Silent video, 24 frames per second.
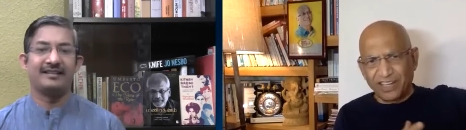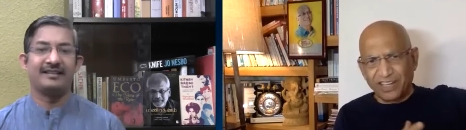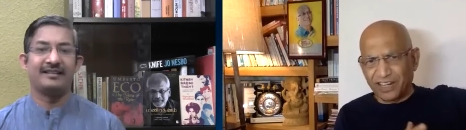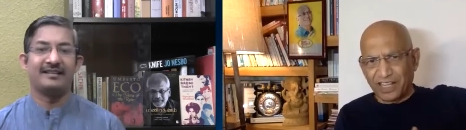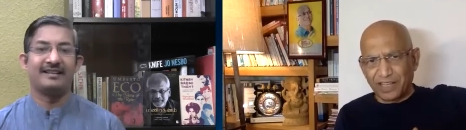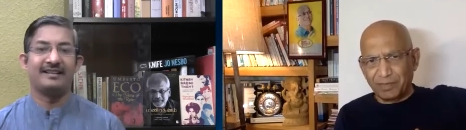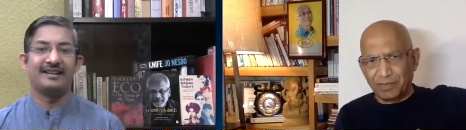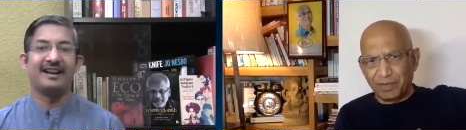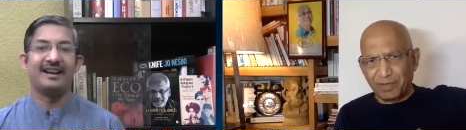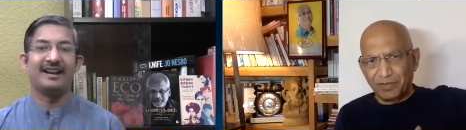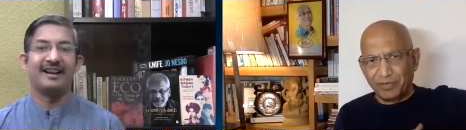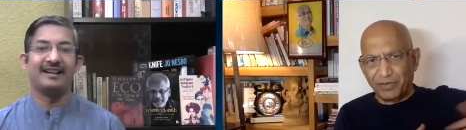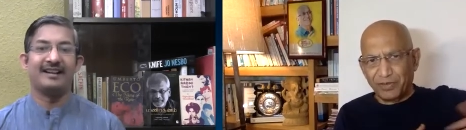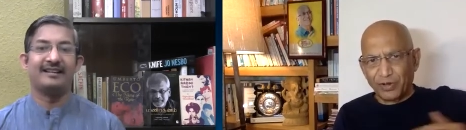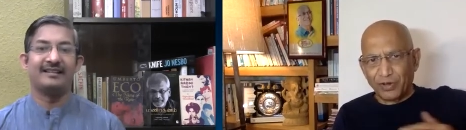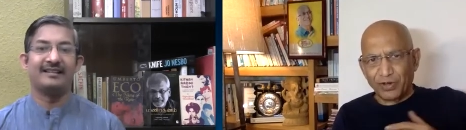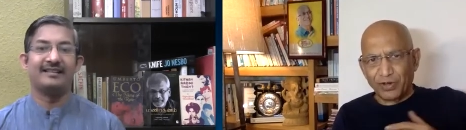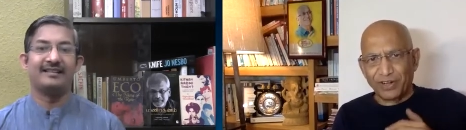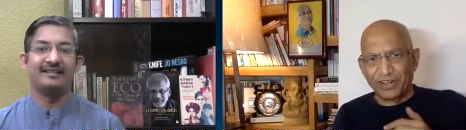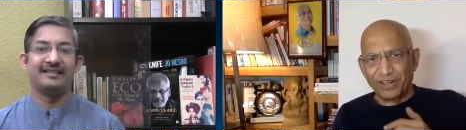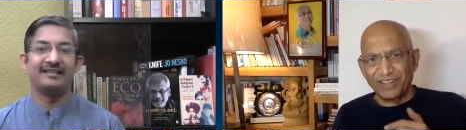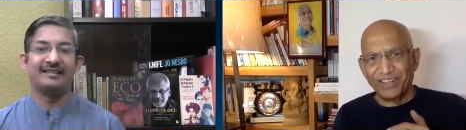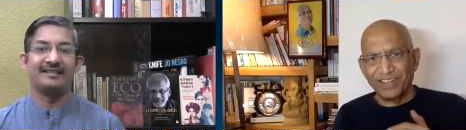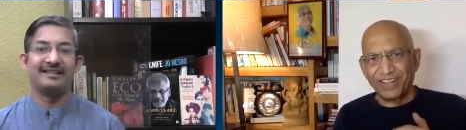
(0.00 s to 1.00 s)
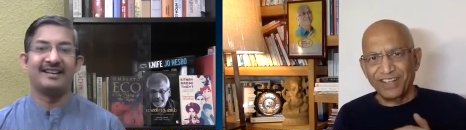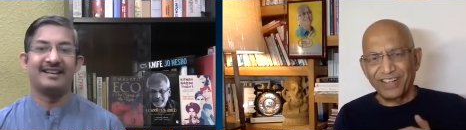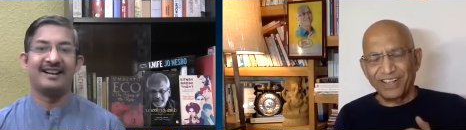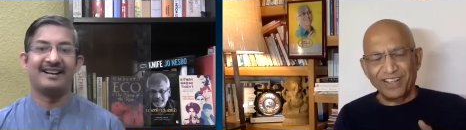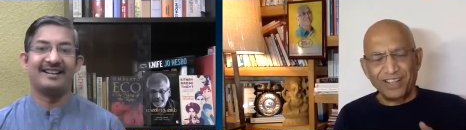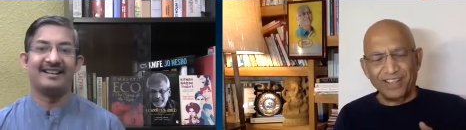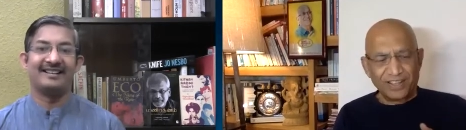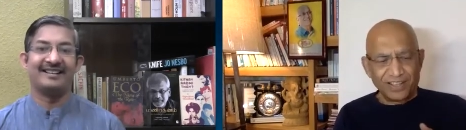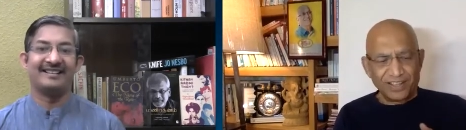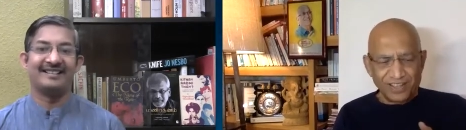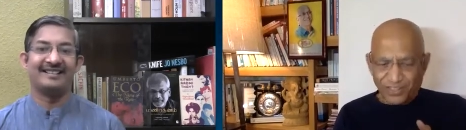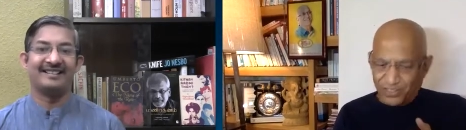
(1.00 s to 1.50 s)
Speaker 1: like before. Yeah. yeah.
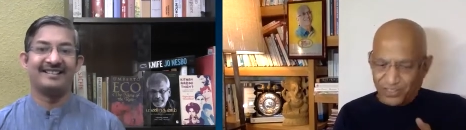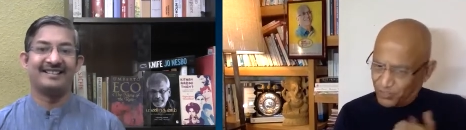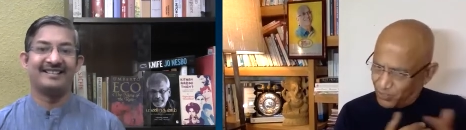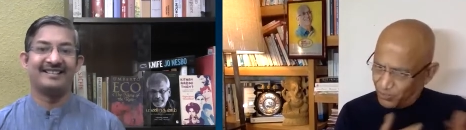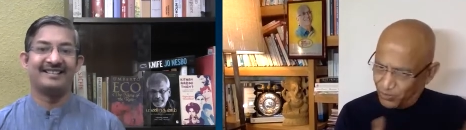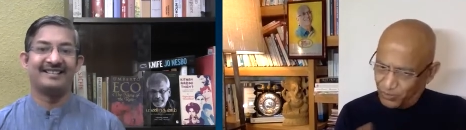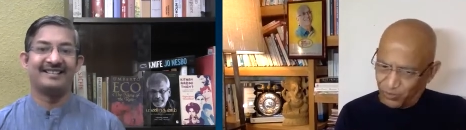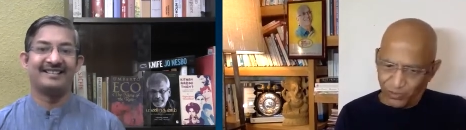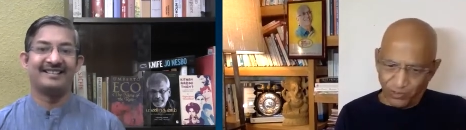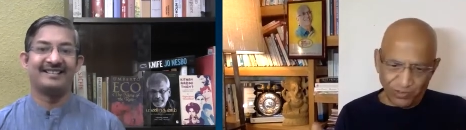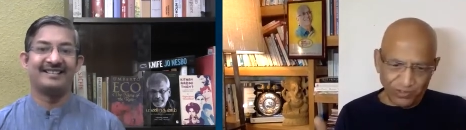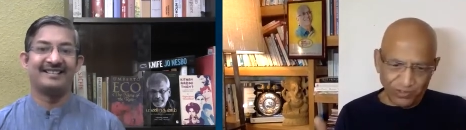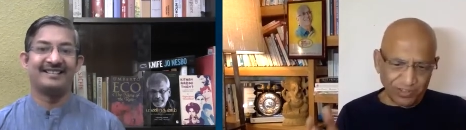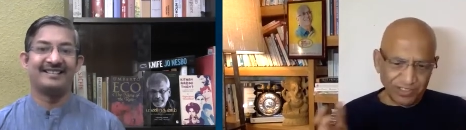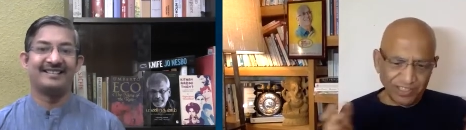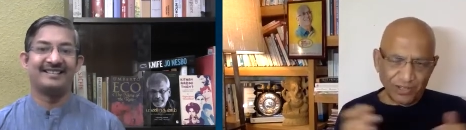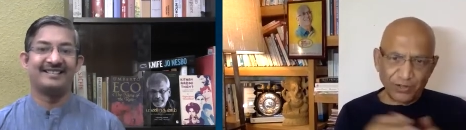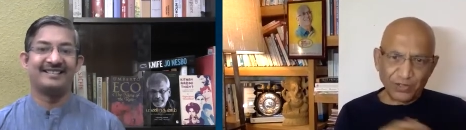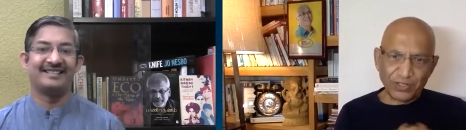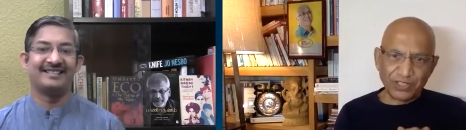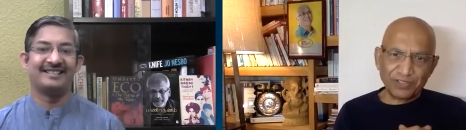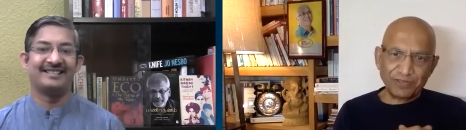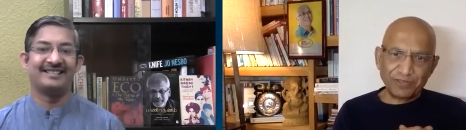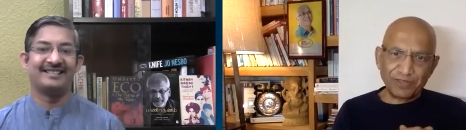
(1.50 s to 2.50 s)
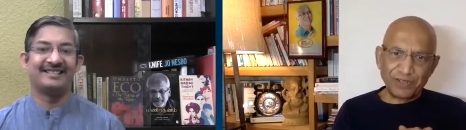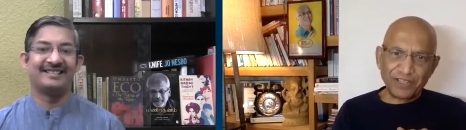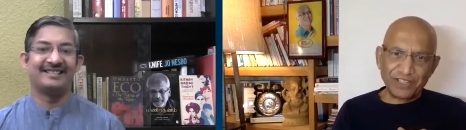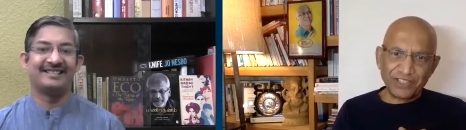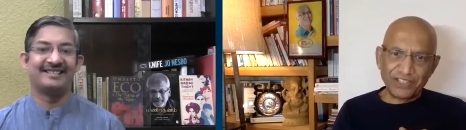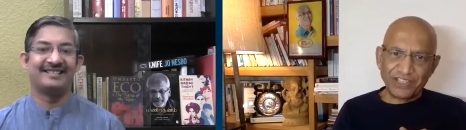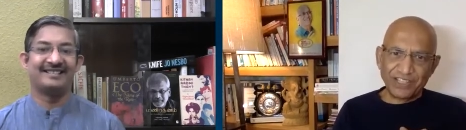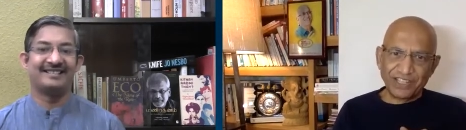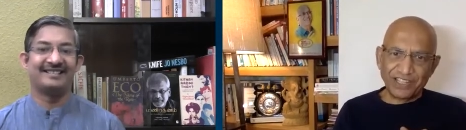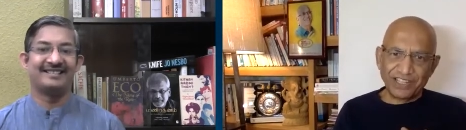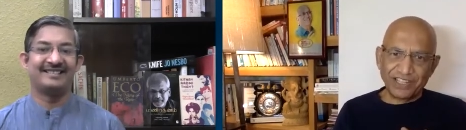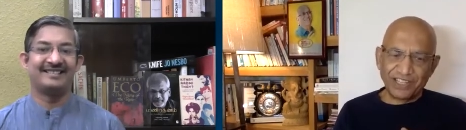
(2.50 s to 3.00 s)
So that was the first
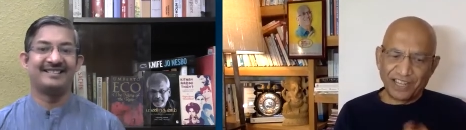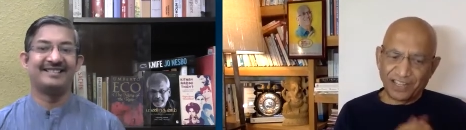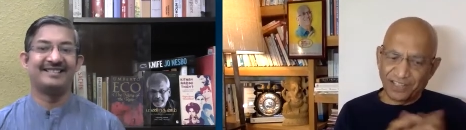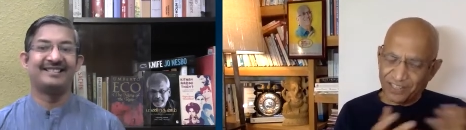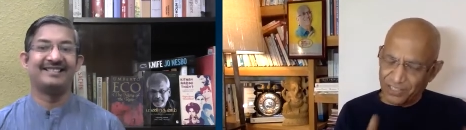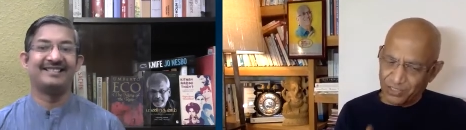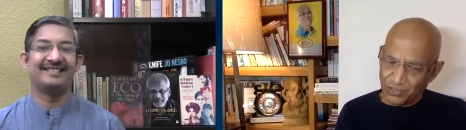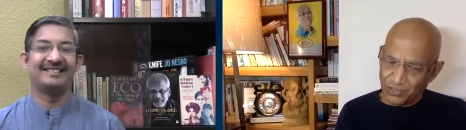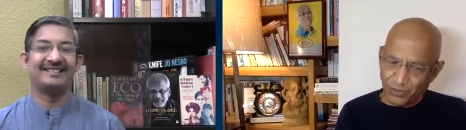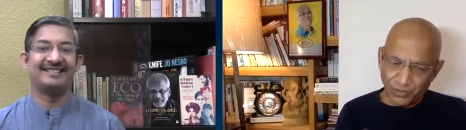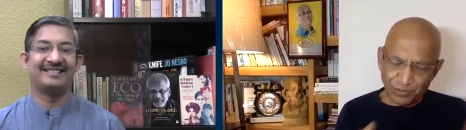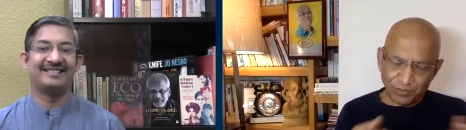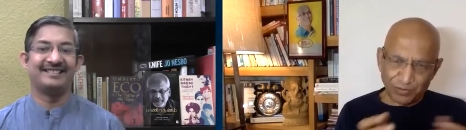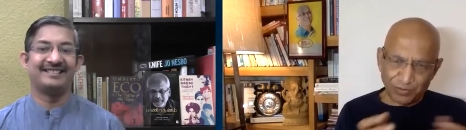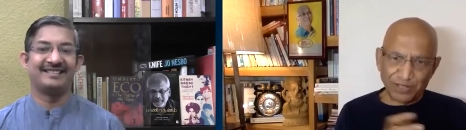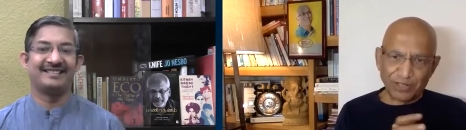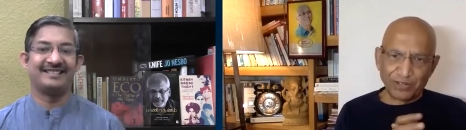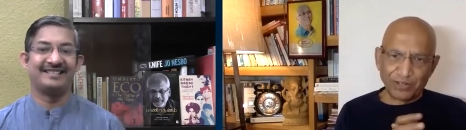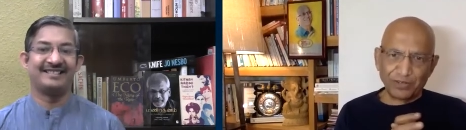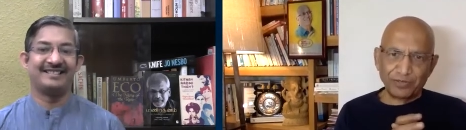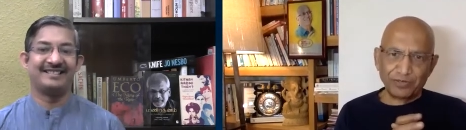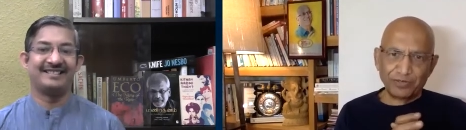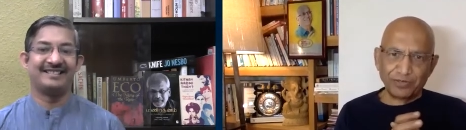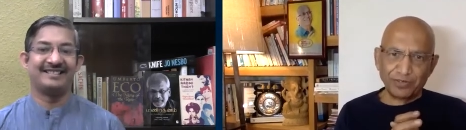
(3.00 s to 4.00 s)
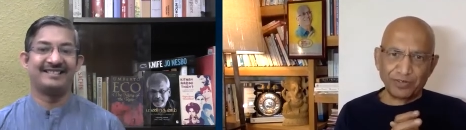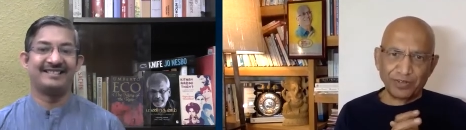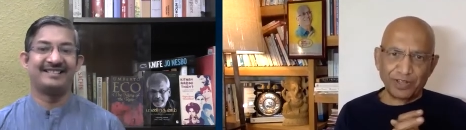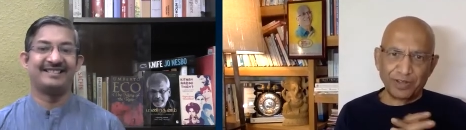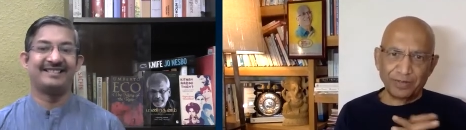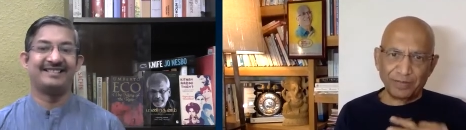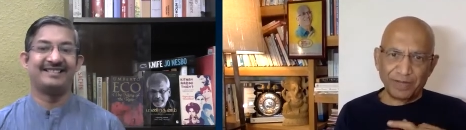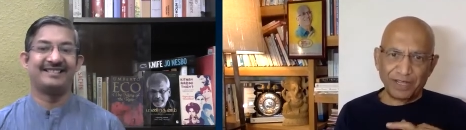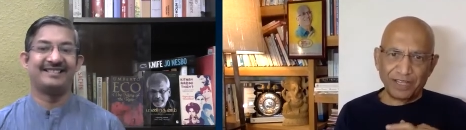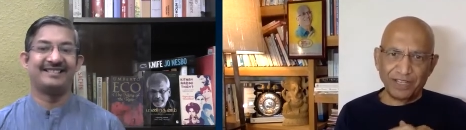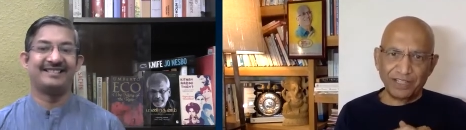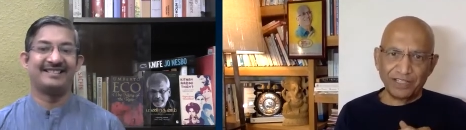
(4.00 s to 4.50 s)
day, and this good friend of uh,
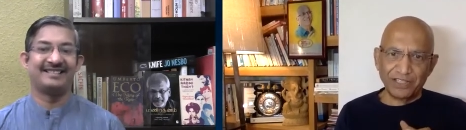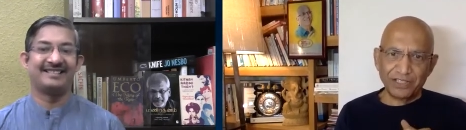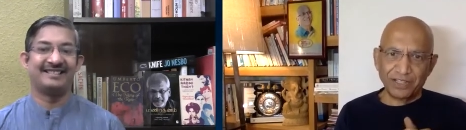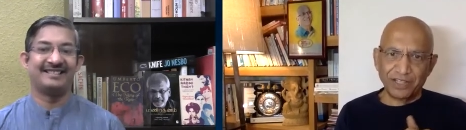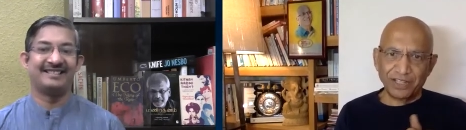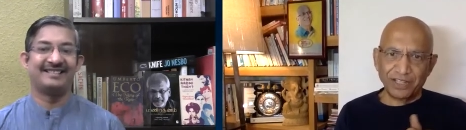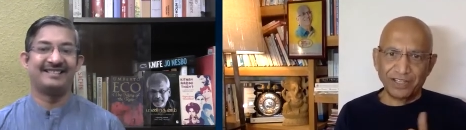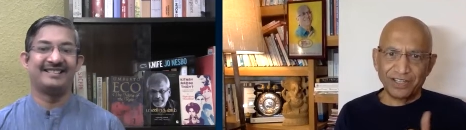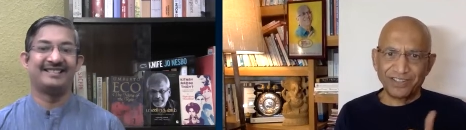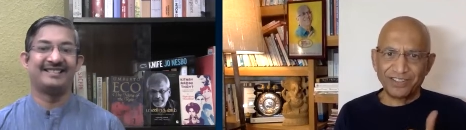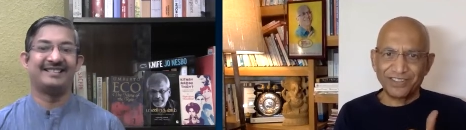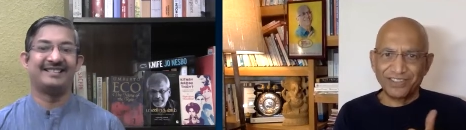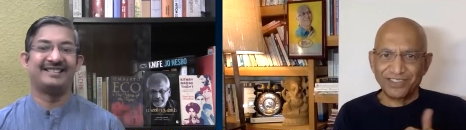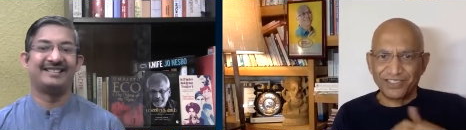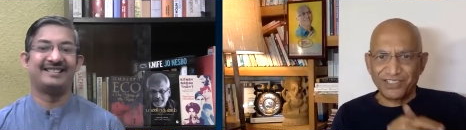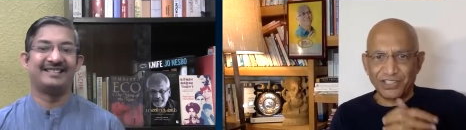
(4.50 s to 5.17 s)
mine, uh, G.